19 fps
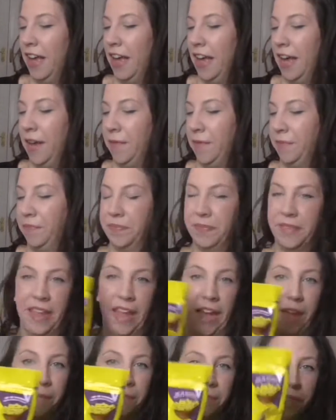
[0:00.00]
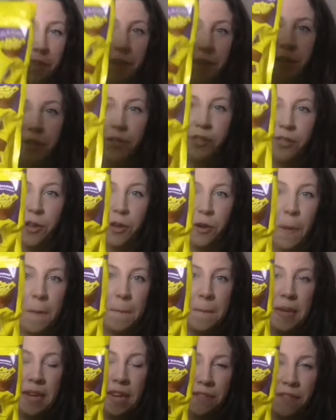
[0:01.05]
Um, yeah. So
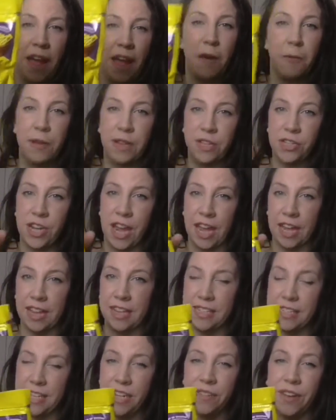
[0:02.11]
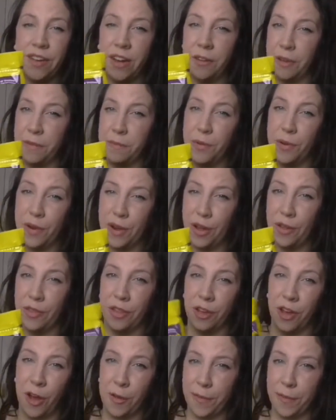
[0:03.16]
mini. I will check the sin value and put it on
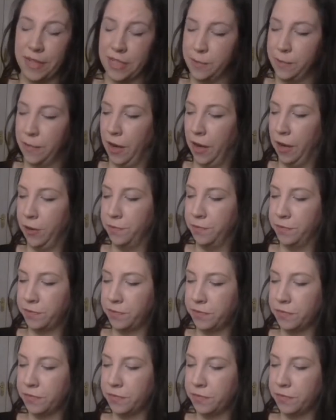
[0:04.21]
the comments below.